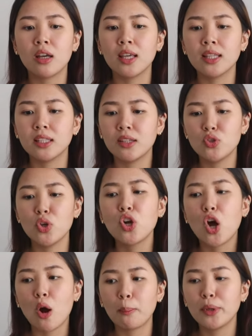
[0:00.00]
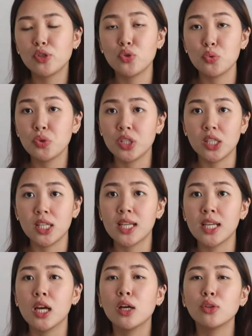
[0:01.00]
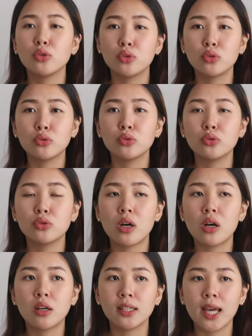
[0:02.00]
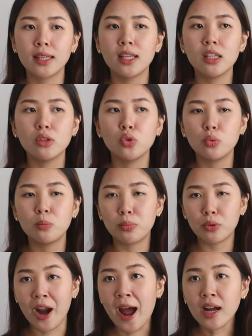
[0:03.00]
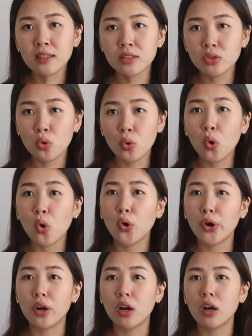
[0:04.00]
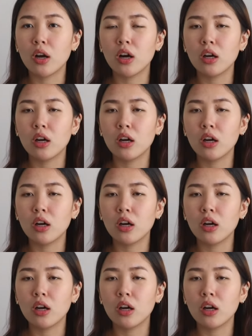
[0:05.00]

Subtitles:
it gives you an opportunity to get into pracs or